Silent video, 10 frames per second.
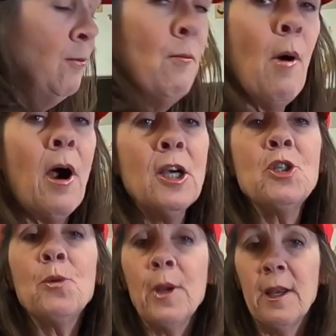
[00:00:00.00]

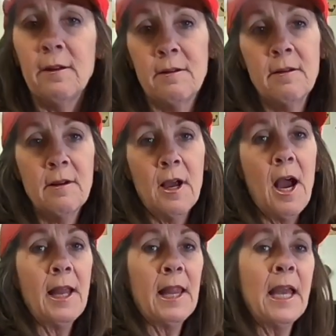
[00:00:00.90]
Margarine.
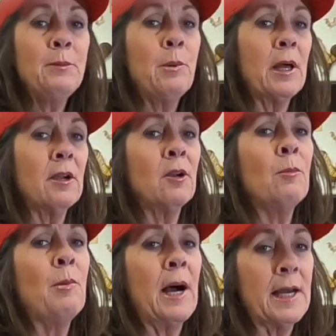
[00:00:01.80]
I like
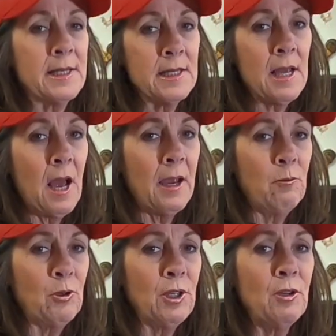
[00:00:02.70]
butter, but I
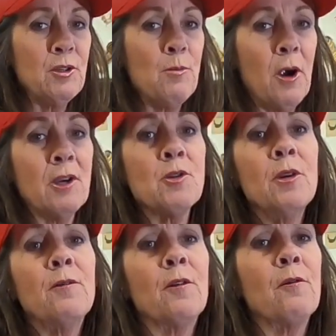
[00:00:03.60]
will use
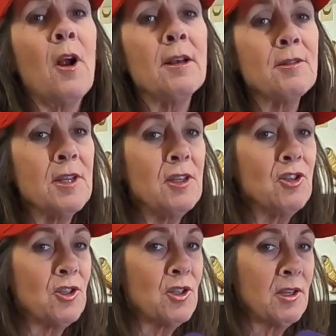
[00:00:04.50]
margarine for frosting
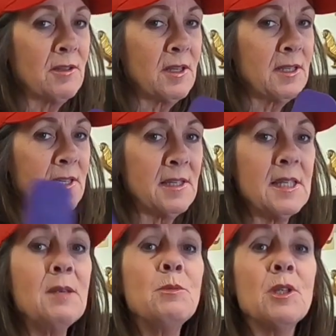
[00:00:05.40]
just because it
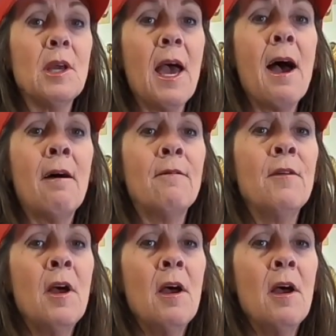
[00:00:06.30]
seems to have